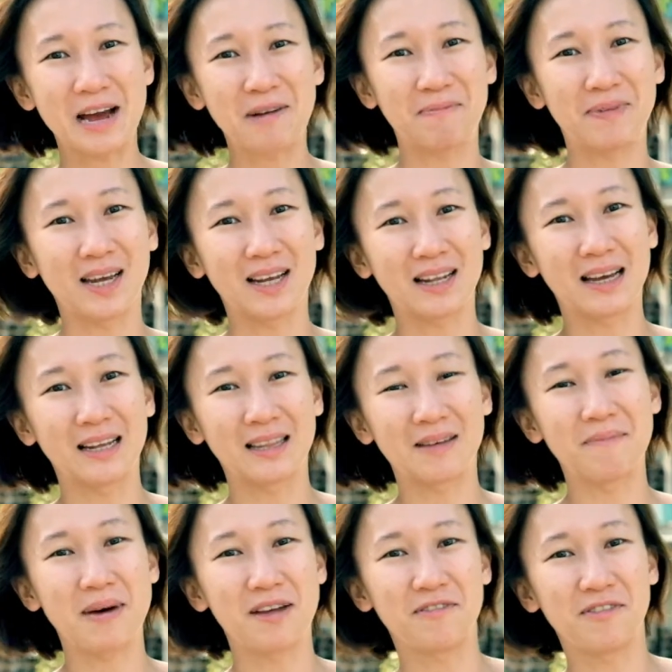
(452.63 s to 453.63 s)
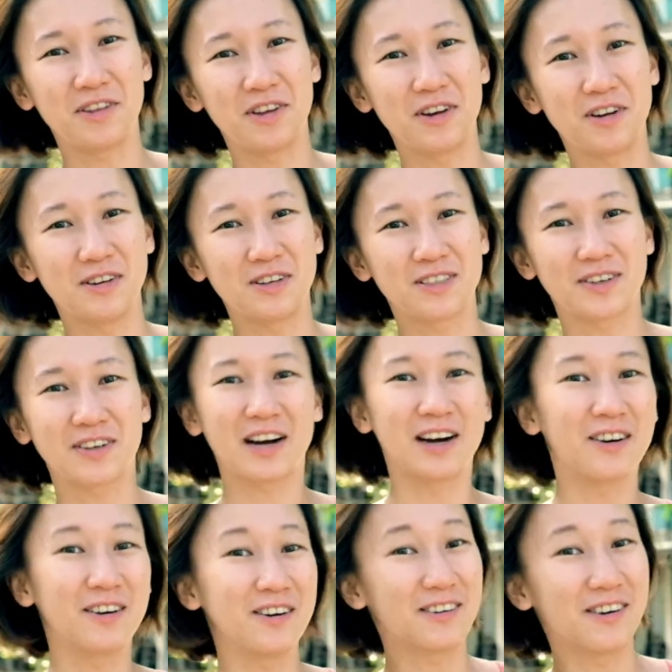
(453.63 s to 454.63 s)
I picked the man for you so you
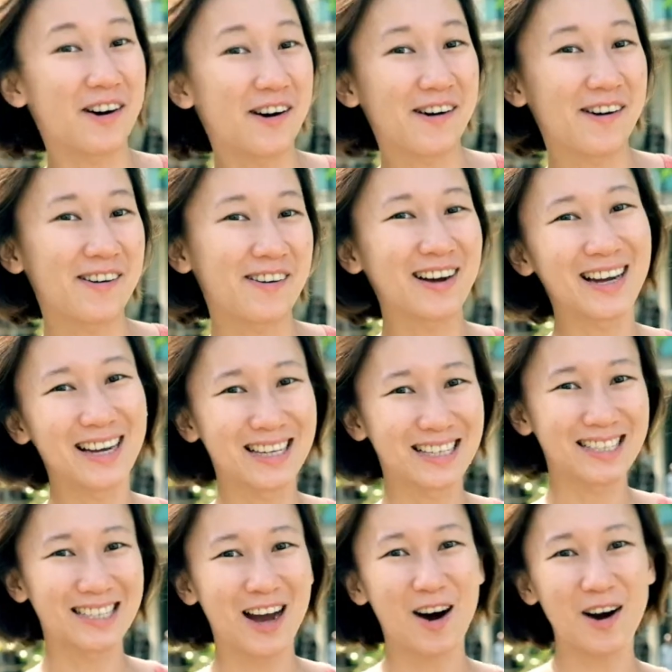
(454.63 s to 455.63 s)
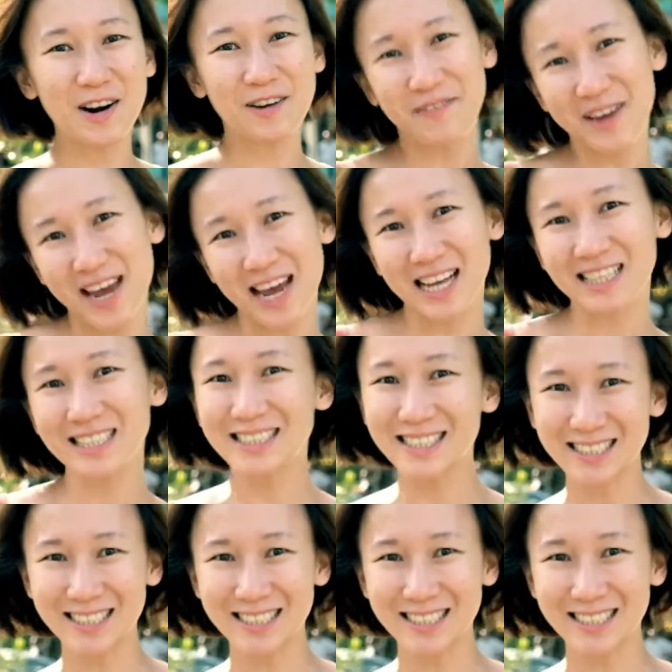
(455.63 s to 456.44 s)
can't go wrong. All the best.